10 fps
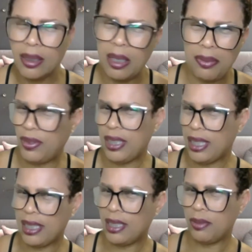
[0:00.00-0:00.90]
I feel
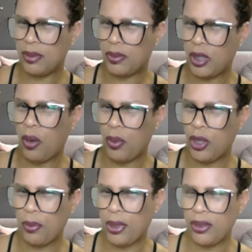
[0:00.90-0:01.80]
like he would know
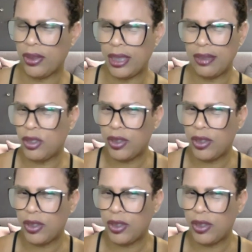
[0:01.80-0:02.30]
where your mother lives.